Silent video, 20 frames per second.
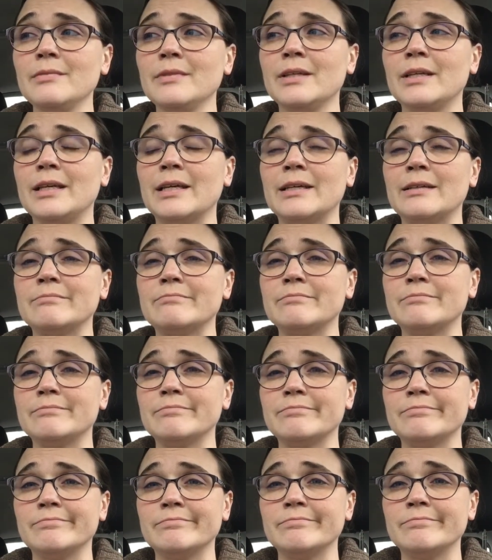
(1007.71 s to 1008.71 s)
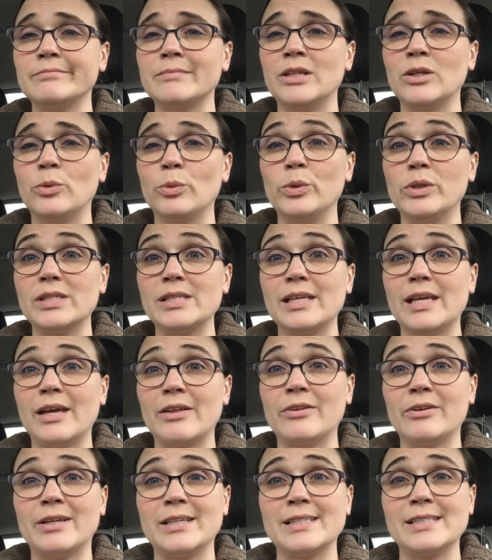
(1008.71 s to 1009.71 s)
yeah, we'll see how
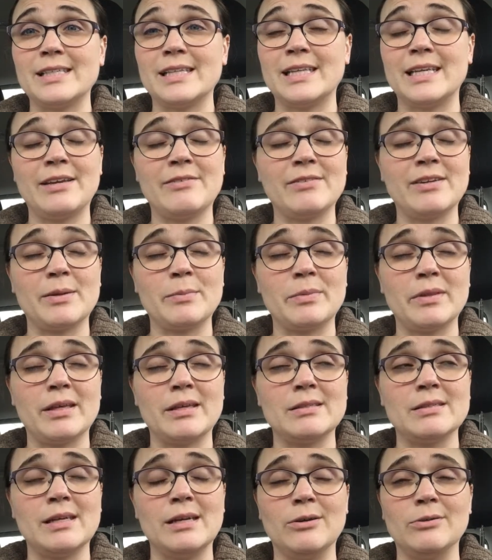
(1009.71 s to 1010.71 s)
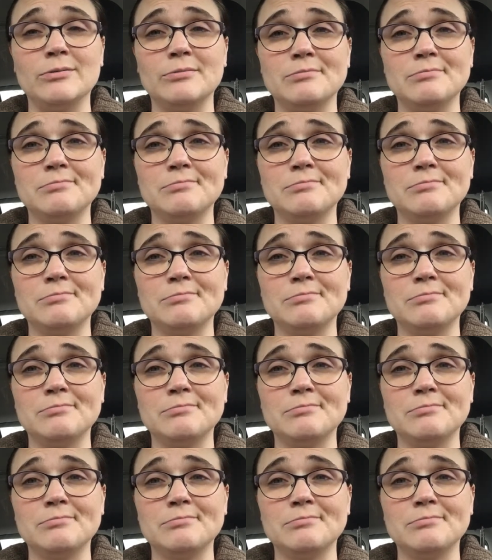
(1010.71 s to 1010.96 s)
the rest of the evening plays out.